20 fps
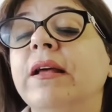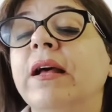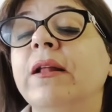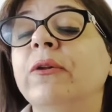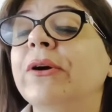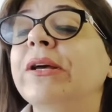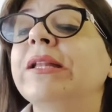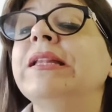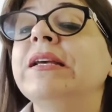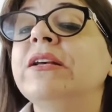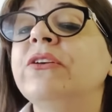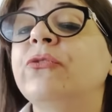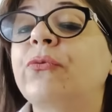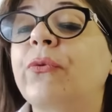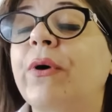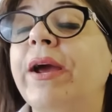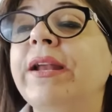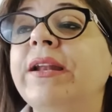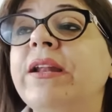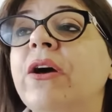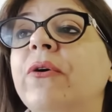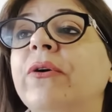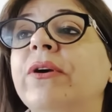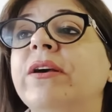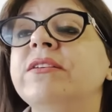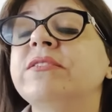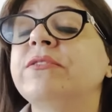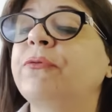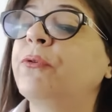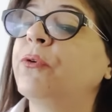look at things right now
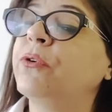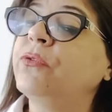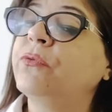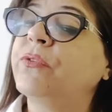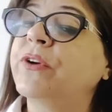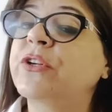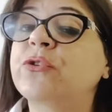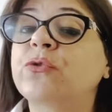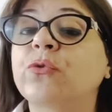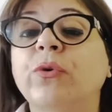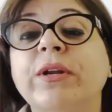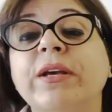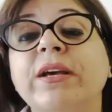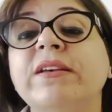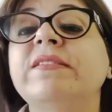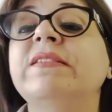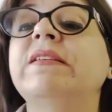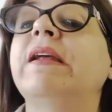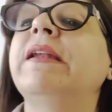is, of course, Victoria is